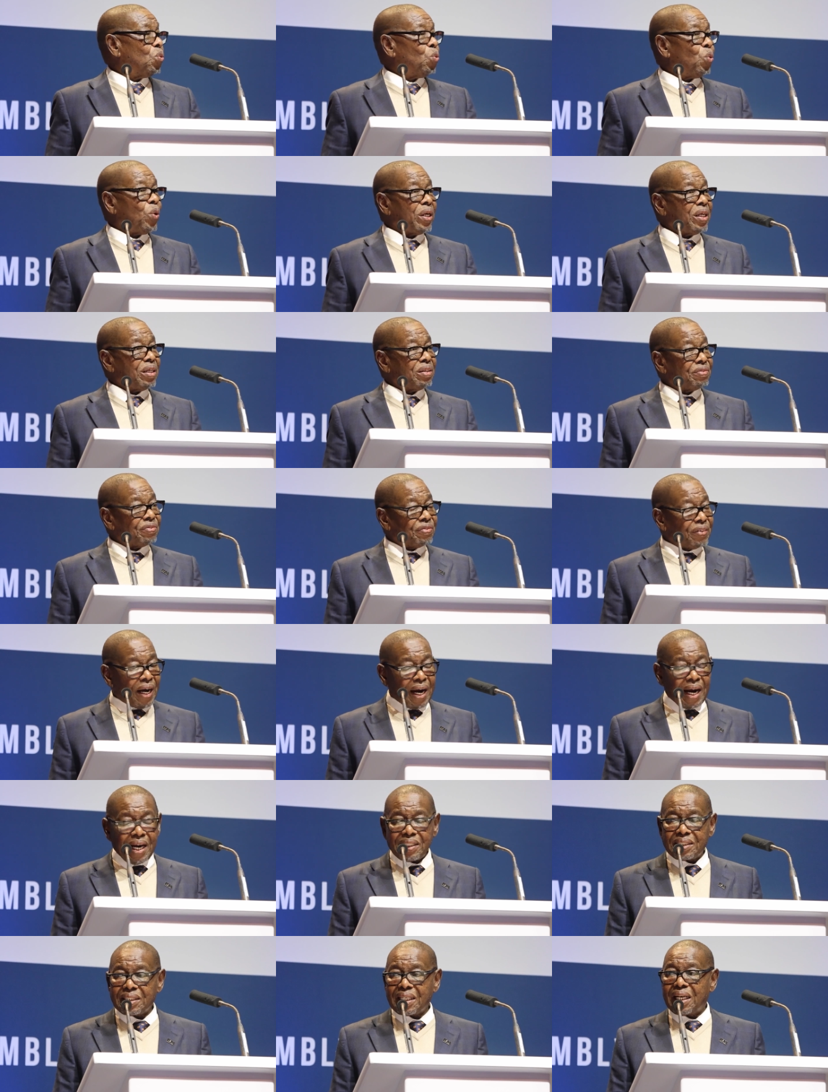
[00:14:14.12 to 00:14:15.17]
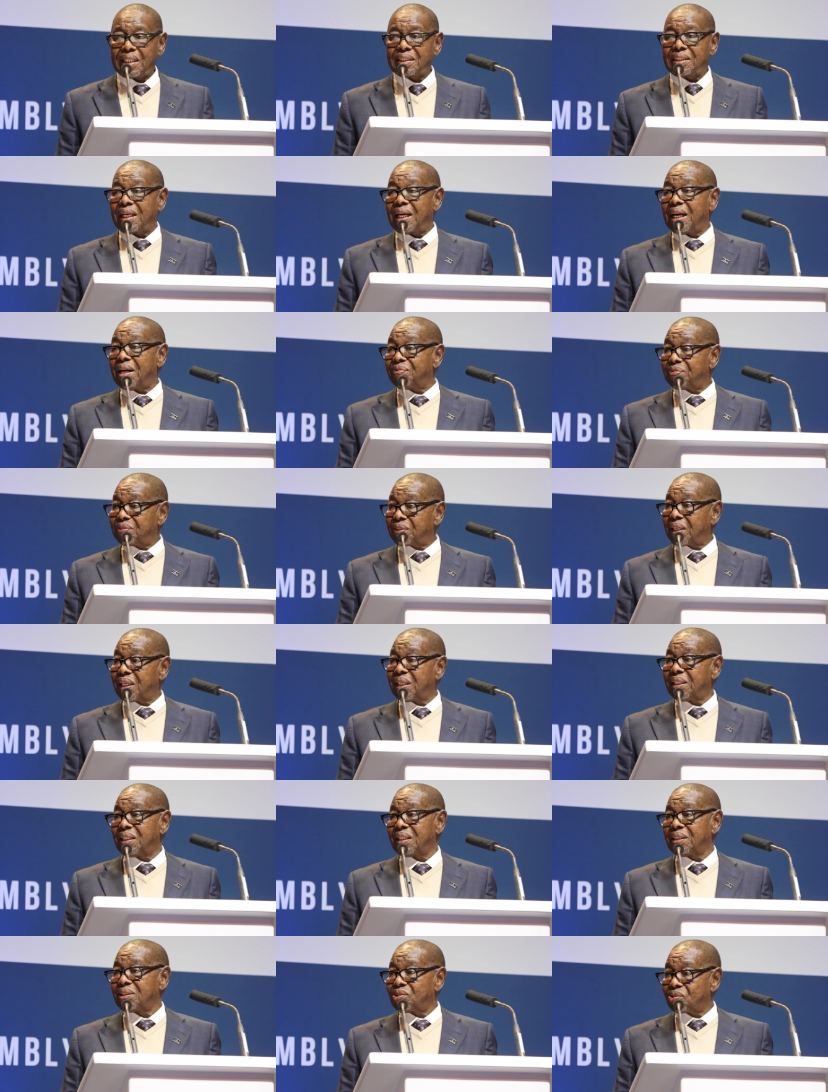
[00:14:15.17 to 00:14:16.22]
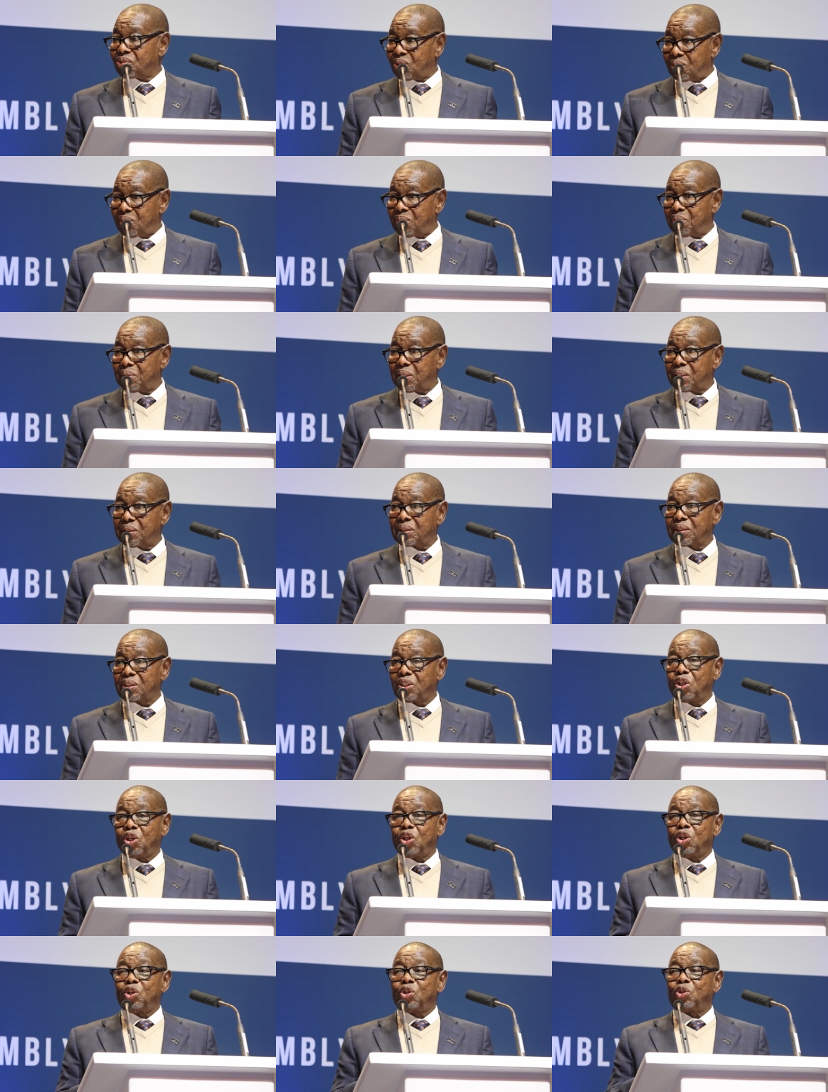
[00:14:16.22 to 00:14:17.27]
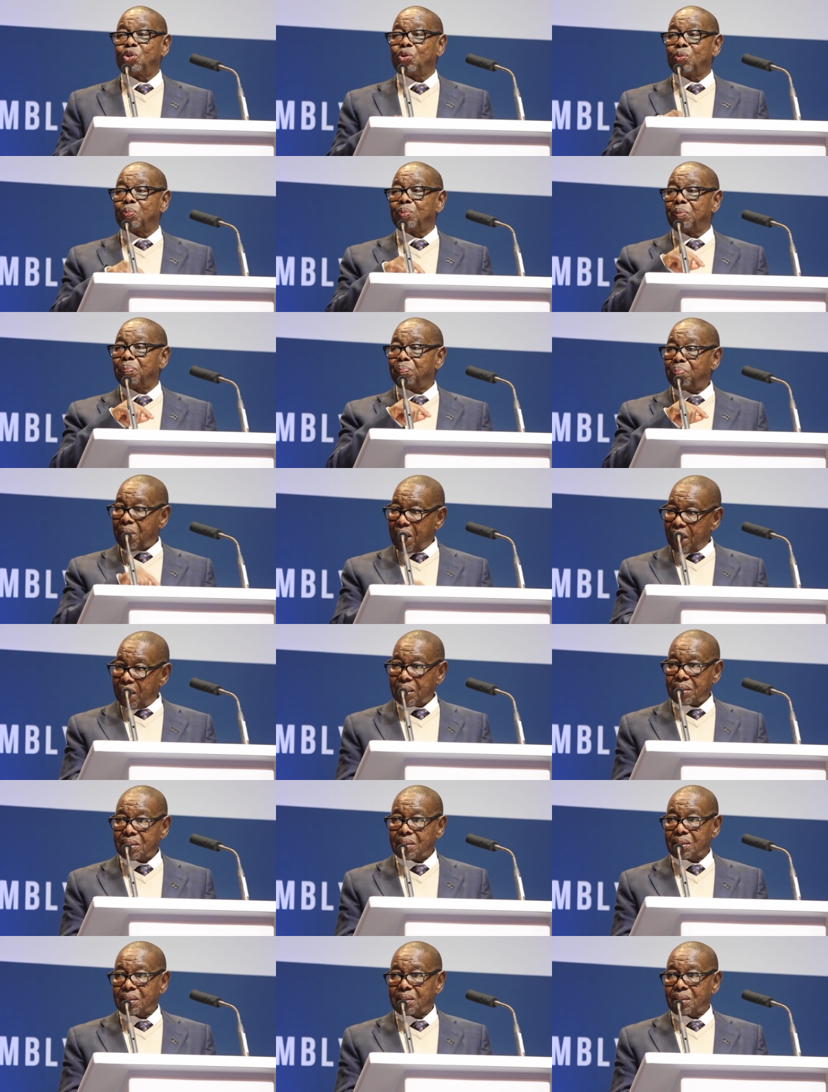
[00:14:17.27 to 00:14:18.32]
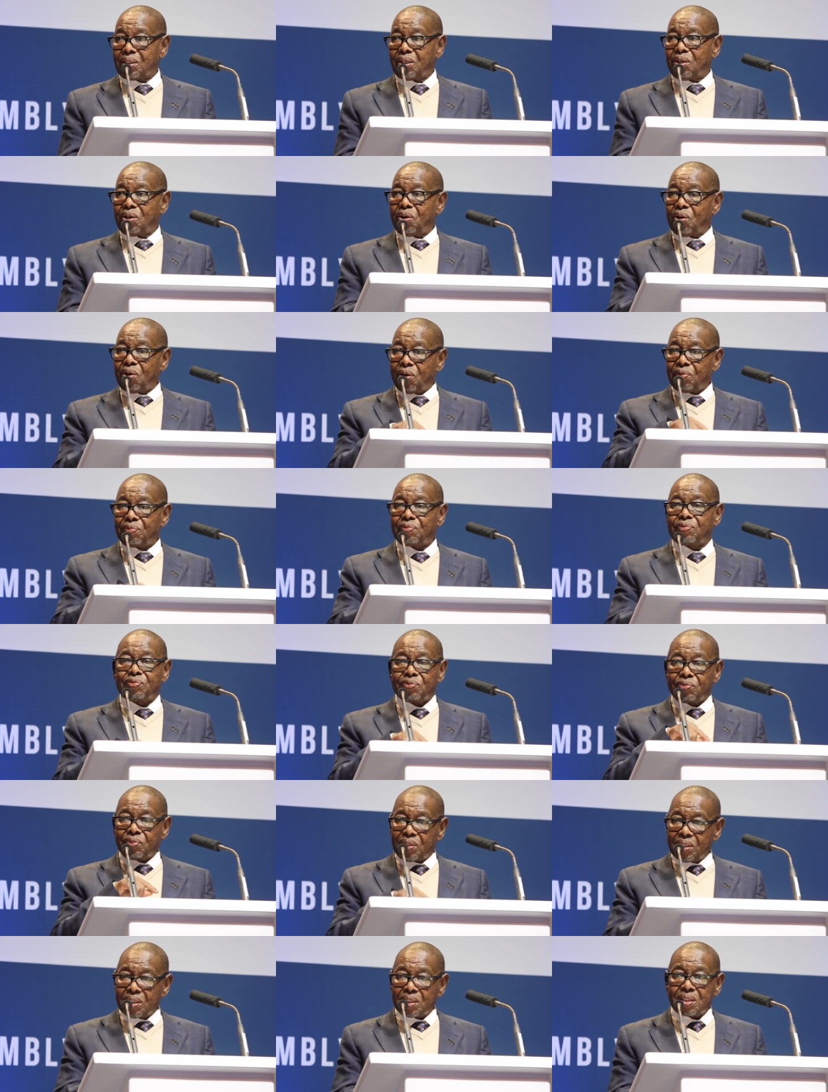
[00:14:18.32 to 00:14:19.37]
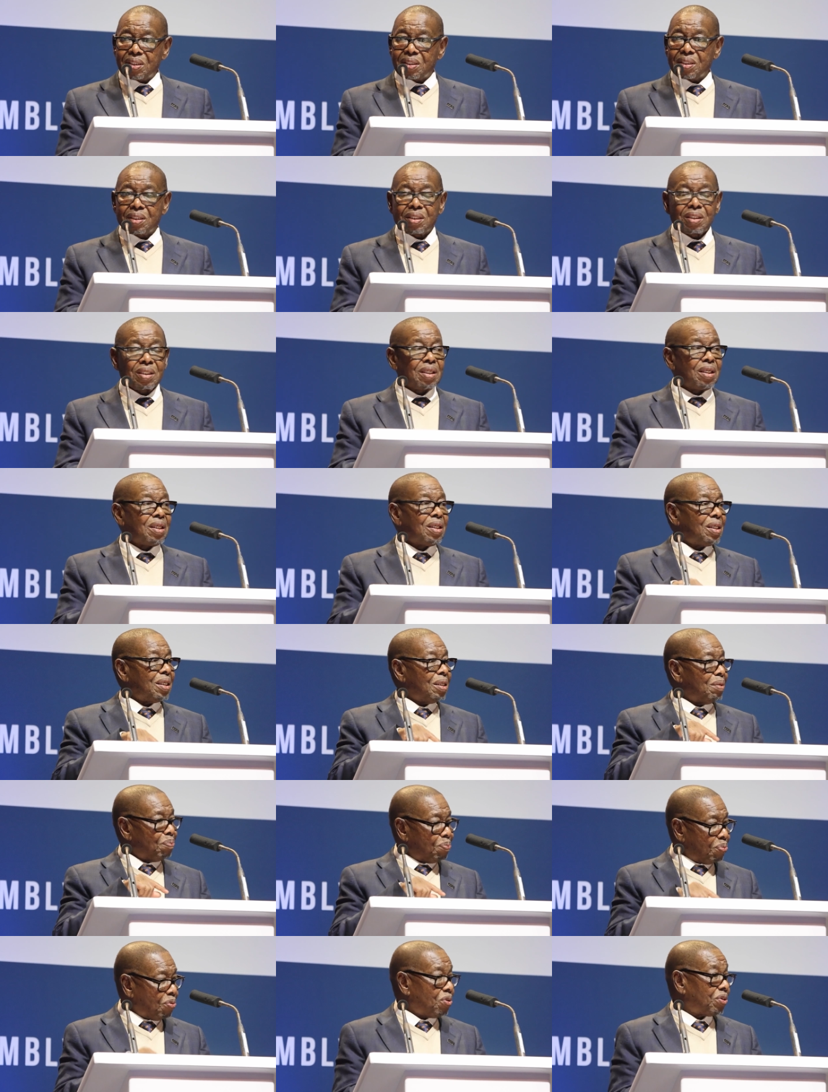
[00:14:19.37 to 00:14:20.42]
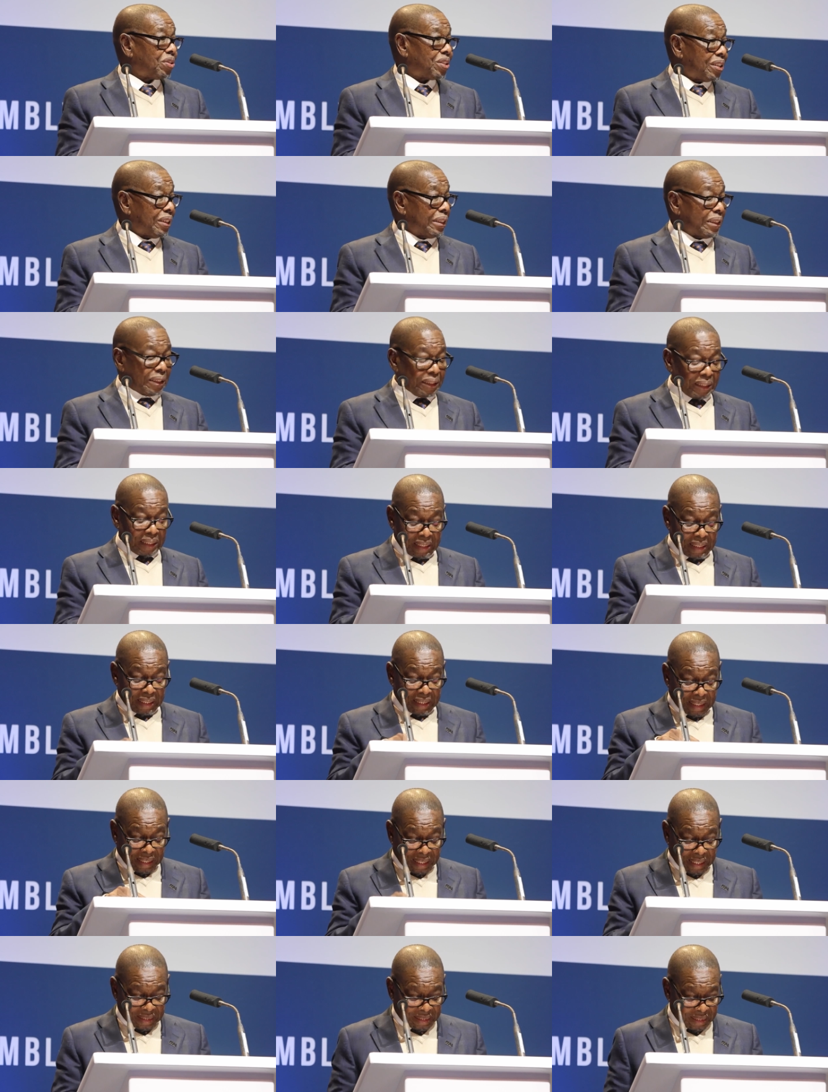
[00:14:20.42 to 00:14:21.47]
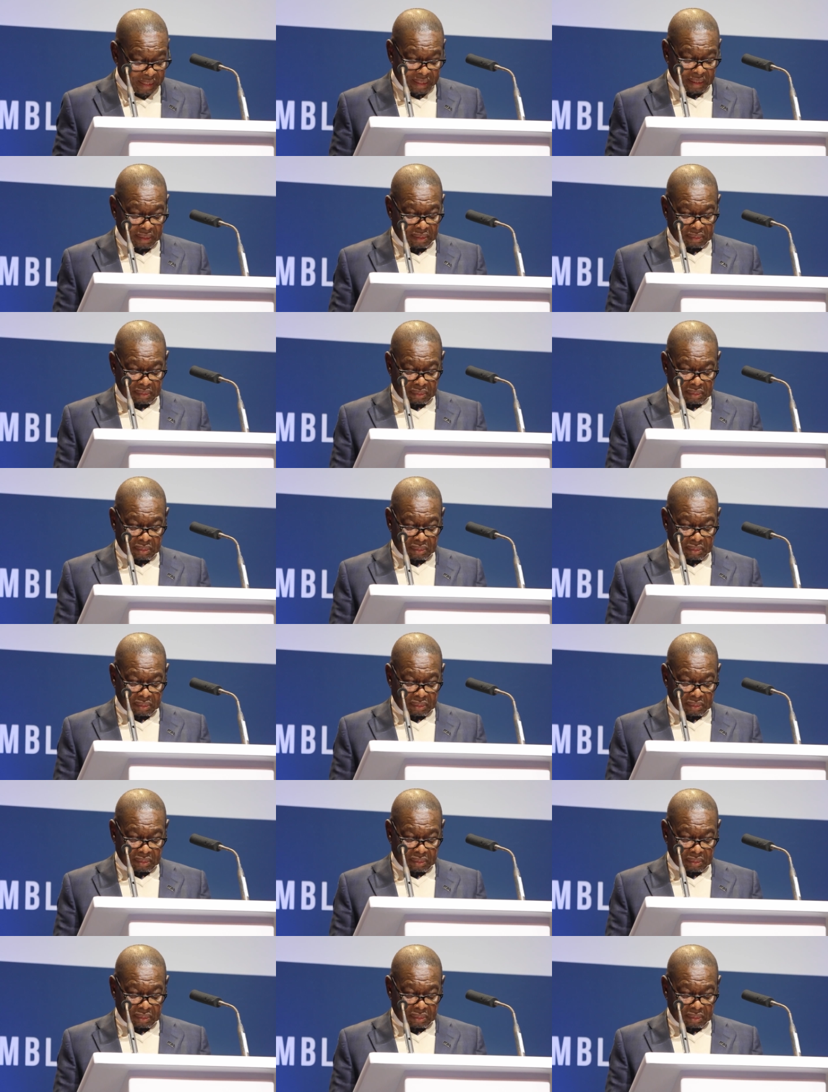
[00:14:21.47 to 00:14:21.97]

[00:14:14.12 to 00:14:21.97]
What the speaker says: we invite other African astronomers to be part of this important gathering.